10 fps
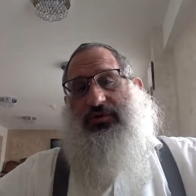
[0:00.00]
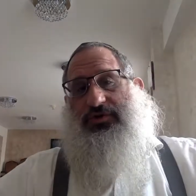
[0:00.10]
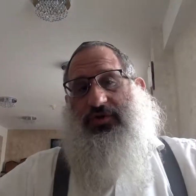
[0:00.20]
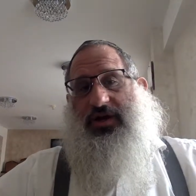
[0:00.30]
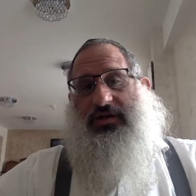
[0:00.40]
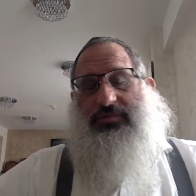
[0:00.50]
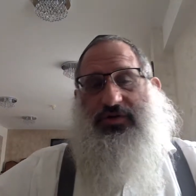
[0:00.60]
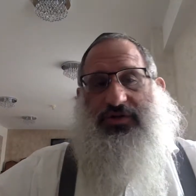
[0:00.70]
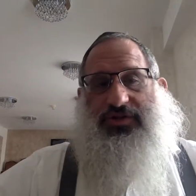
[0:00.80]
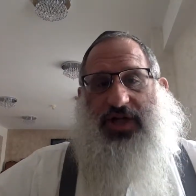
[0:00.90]
was right,
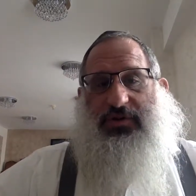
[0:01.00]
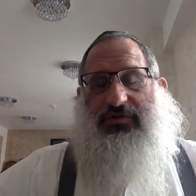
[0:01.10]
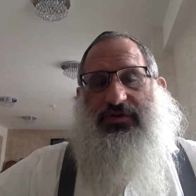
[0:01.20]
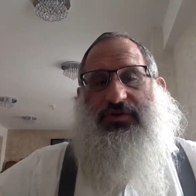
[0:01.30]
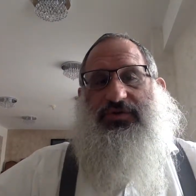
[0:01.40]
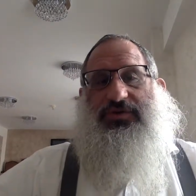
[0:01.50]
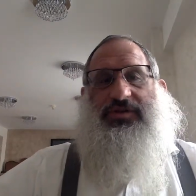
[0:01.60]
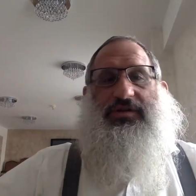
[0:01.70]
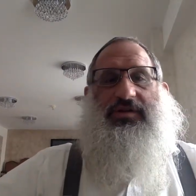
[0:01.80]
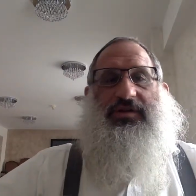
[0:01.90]
because I
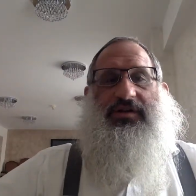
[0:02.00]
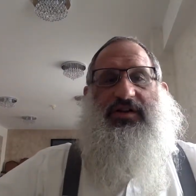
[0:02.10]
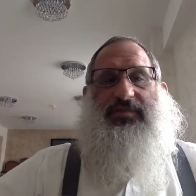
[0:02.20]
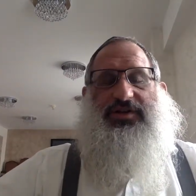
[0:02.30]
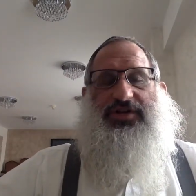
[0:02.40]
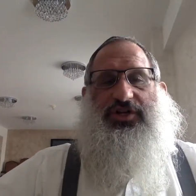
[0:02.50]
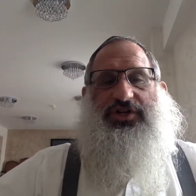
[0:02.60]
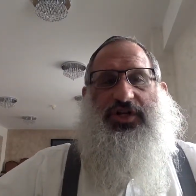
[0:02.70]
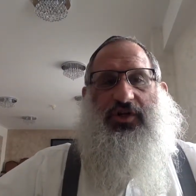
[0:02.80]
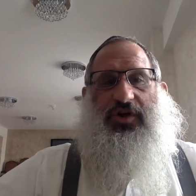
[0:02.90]
refused to give my son
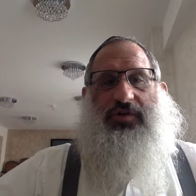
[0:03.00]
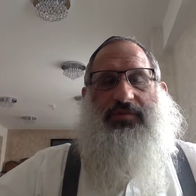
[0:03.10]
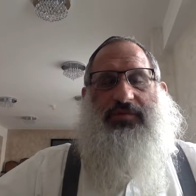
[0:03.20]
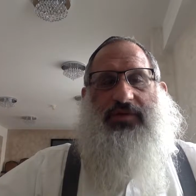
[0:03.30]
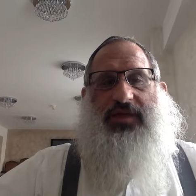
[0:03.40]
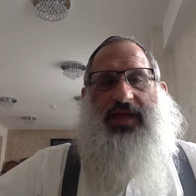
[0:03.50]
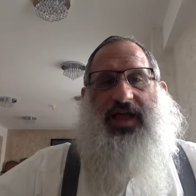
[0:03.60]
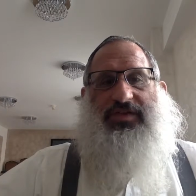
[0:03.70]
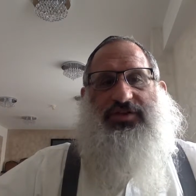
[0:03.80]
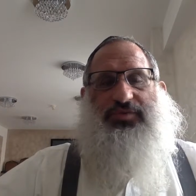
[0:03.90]
Shelah."
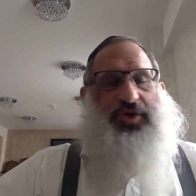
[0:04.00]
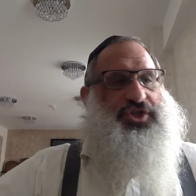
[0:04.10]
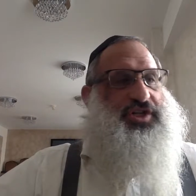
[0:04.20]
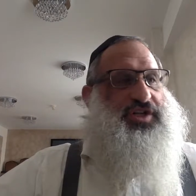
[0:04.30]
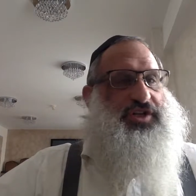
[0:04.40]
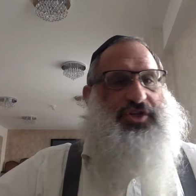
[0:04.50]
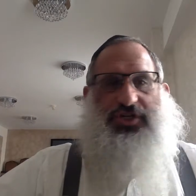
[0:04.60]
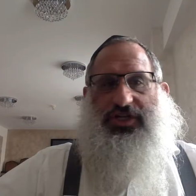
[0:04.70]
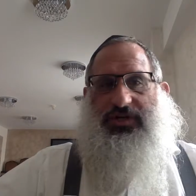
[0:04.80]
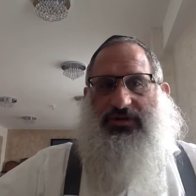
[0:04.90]
And this is what she did, because
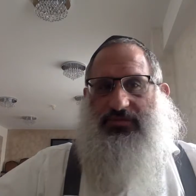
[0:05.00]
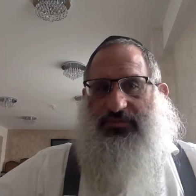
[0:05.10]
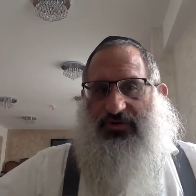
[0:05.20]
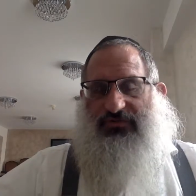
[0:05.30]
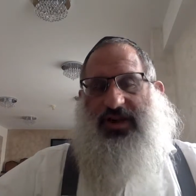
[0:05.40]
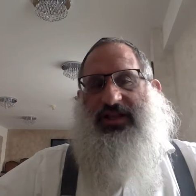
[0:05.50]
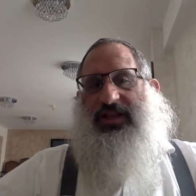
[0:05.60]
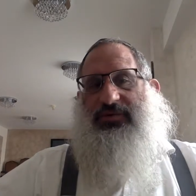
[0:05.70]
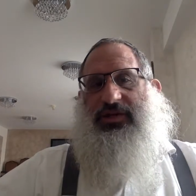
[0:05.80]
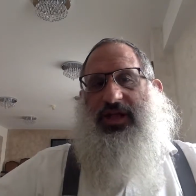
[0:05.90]
she
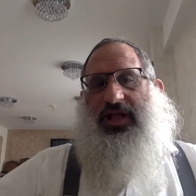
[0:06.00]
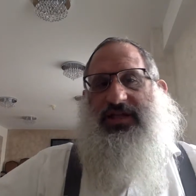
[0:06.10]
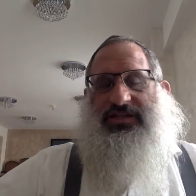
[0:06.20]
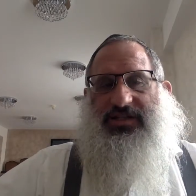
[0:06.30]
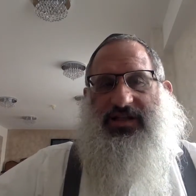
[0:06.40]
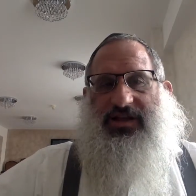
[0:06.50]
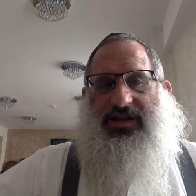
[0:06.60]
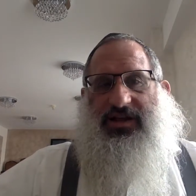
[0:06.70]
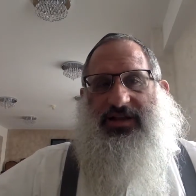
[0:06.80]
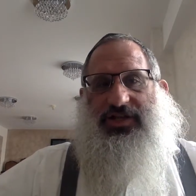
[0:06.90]
prophetically realized
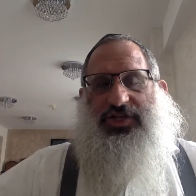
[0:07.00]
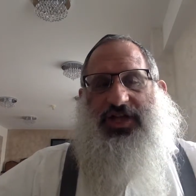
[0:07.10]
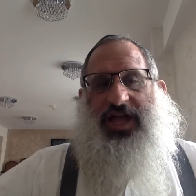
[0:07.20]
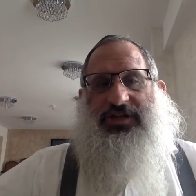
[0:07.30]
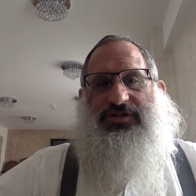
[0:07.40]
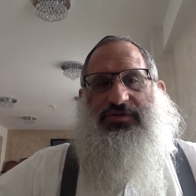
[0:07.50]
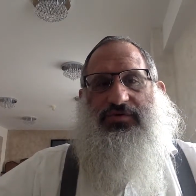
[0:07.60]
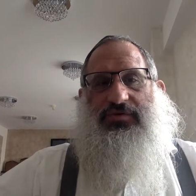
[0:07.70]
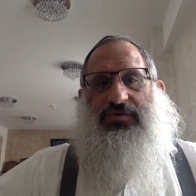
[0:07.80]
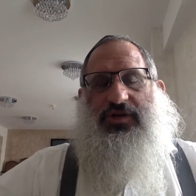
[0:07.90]
that she had
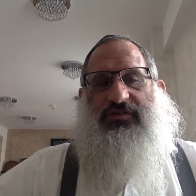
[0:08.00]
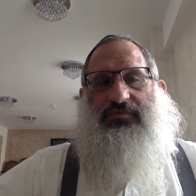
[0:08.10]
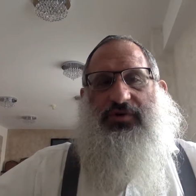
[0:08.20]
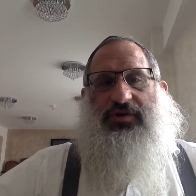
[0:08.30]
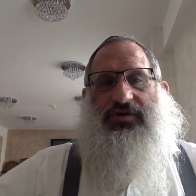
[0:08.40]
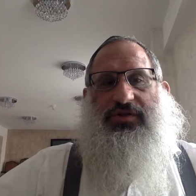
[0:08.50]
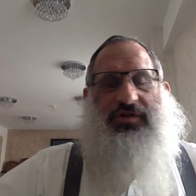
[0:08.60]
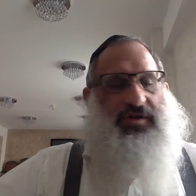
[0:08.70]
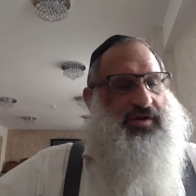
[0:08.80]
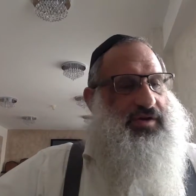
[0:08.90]
to give birth
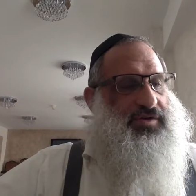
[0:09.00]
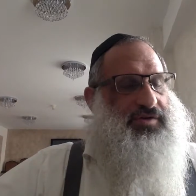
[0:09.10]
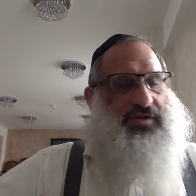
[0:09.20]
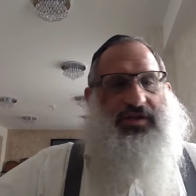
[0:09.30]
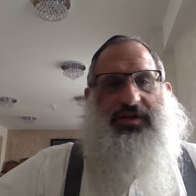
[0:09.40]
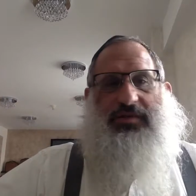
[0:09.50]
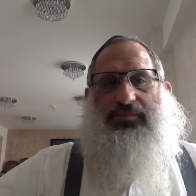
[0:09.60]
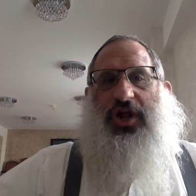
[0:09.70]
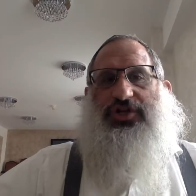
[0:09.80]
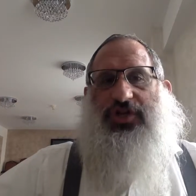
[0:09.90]
to the
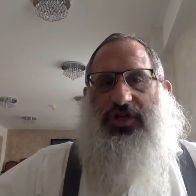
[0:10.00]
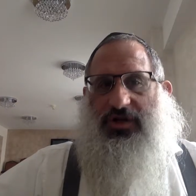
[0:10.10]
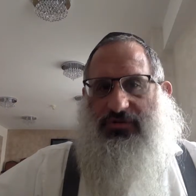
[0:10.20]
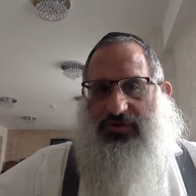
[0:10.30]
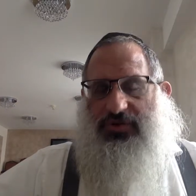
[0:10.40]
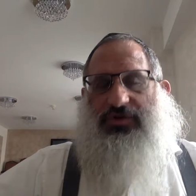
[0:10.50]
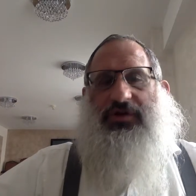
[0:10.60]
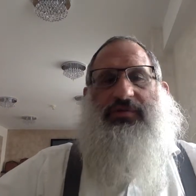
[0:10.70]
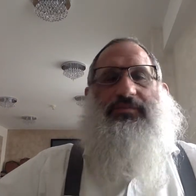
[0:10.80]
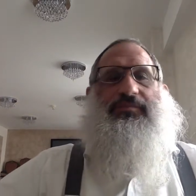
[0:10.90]
progeny of
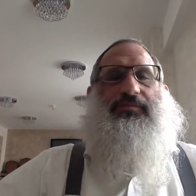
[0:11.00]
Yehuda.